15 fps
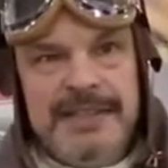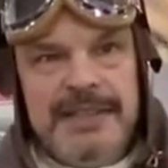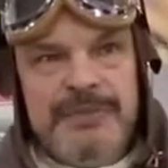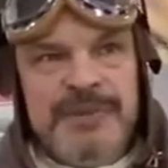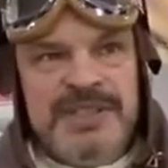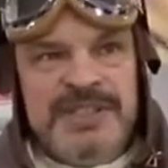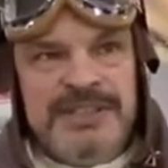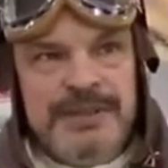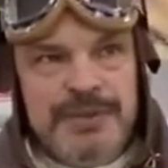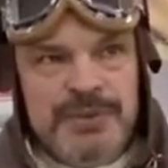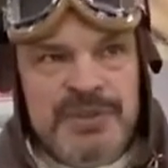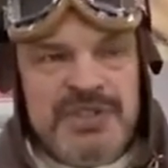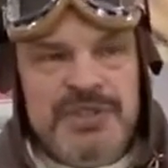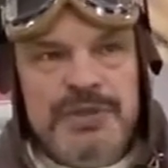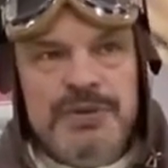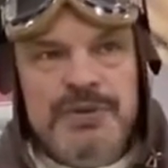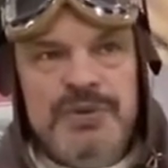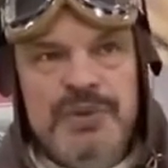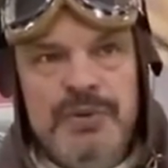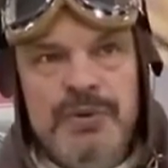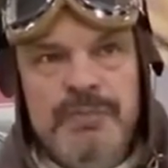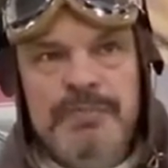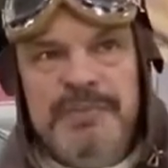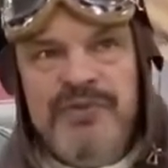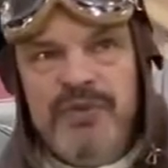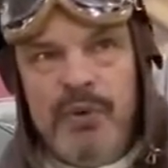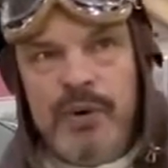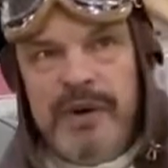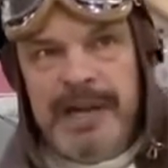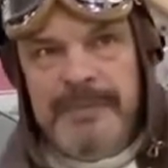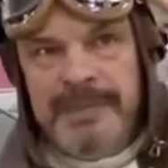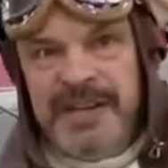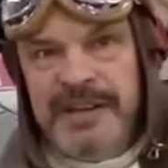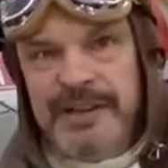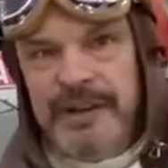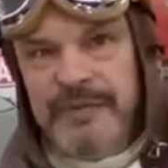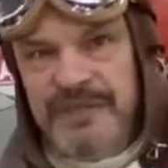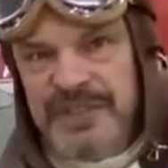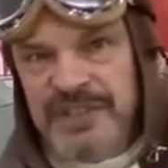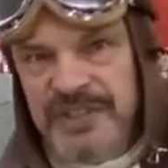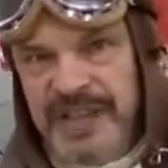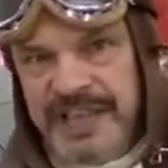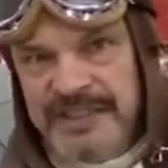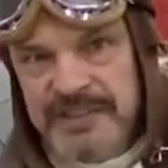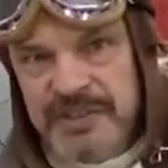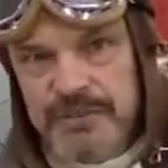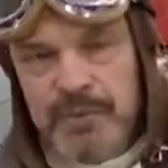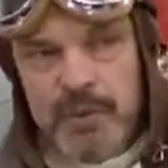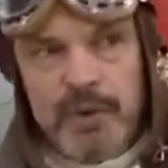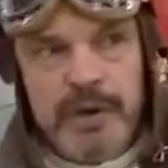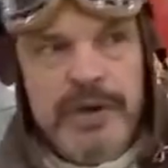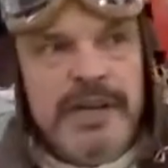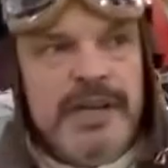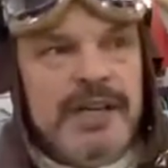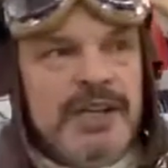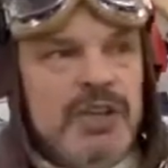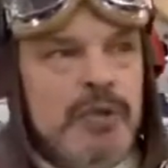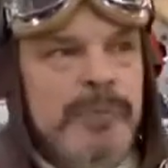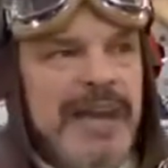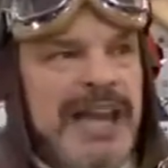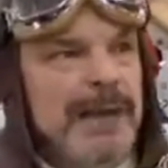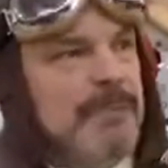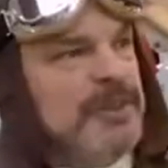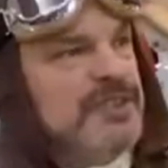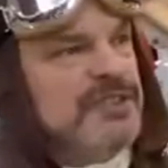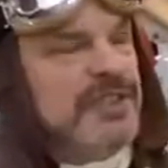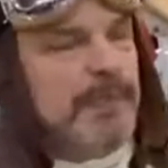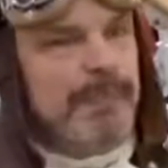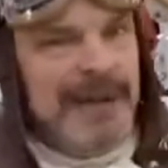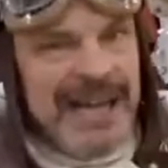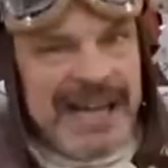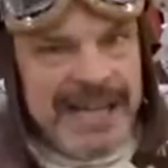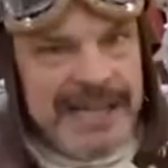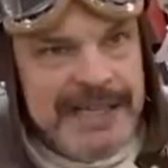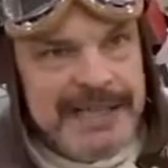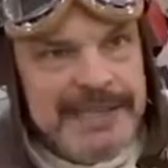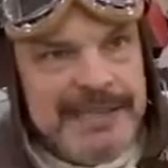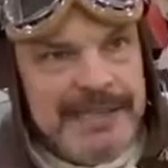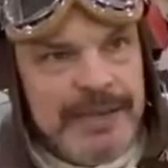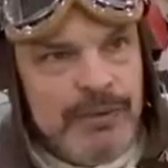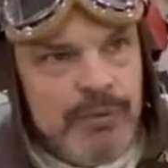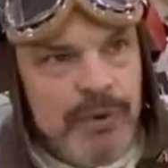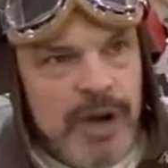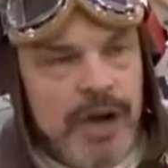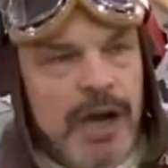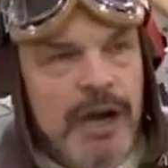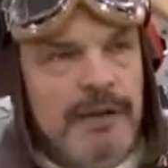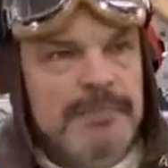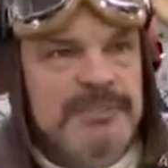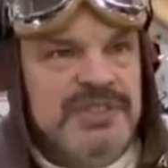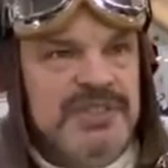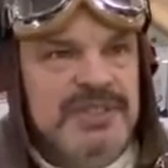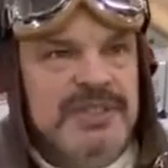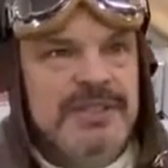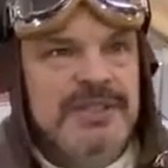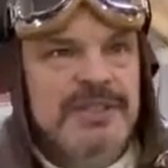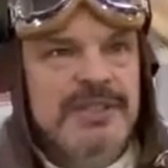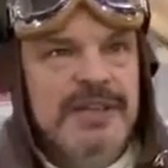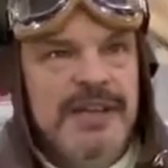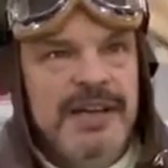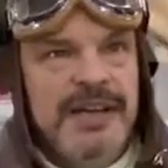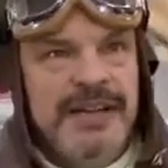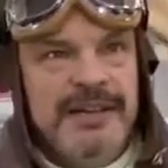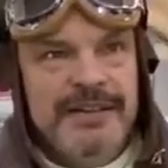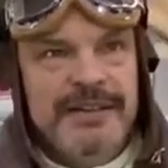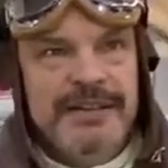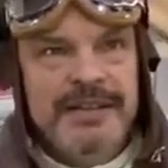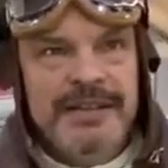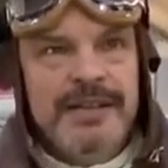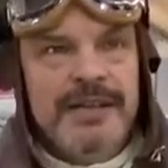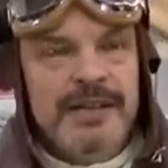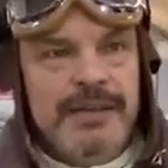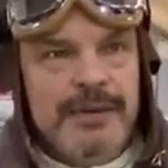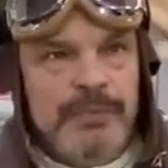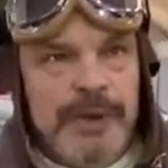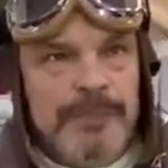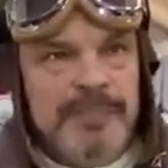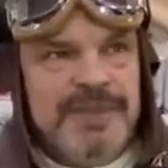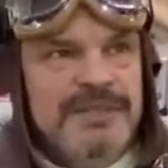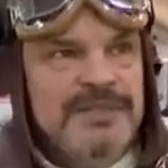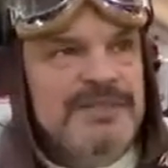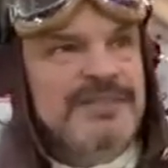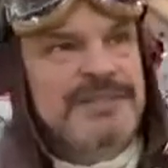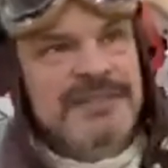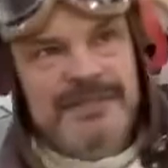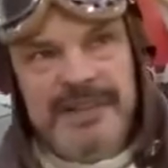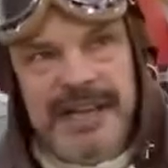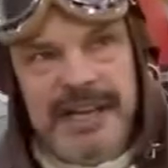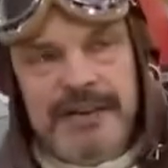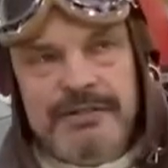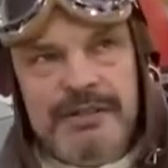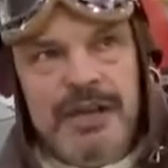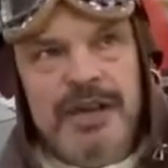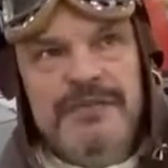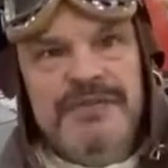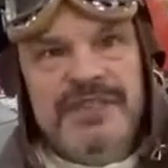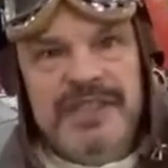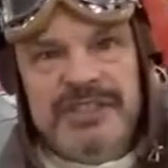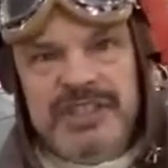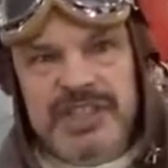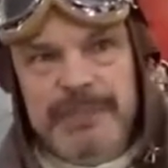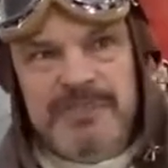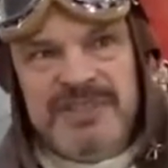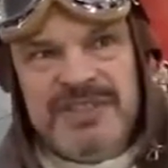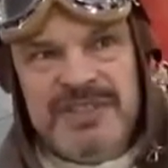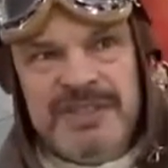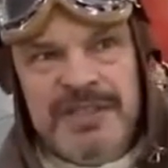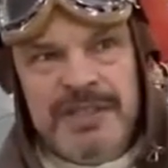which the US used to, before America officially entered the war, to be able to supply arms and uh, weapons, aircrafts and ships